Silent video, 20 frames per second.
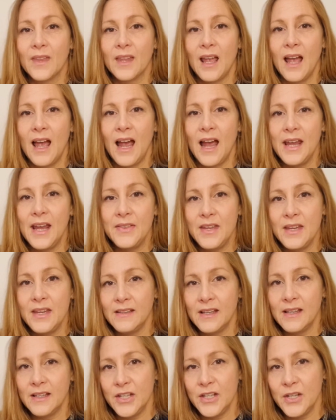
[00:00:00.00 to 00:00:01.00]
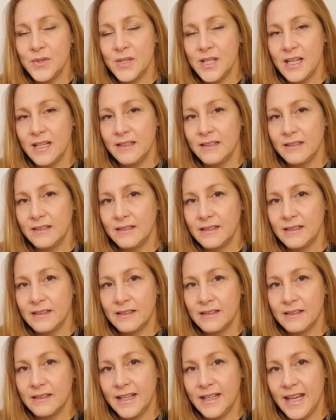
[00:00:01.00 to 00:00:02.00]
I think that using
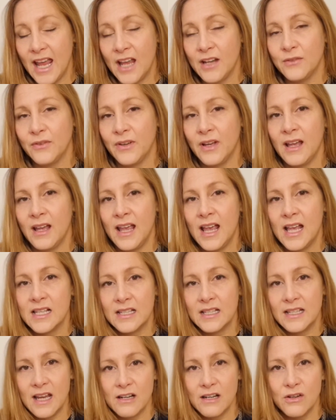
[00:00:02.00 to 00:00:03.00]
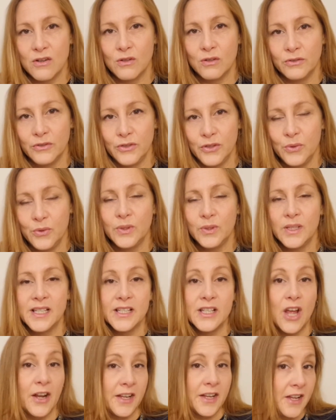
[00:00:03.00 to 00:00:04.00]
Canva as a technical tool is
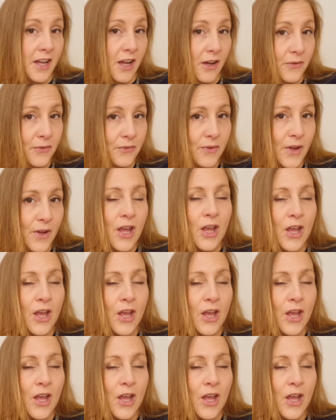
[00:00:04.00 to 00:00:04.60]
not enough.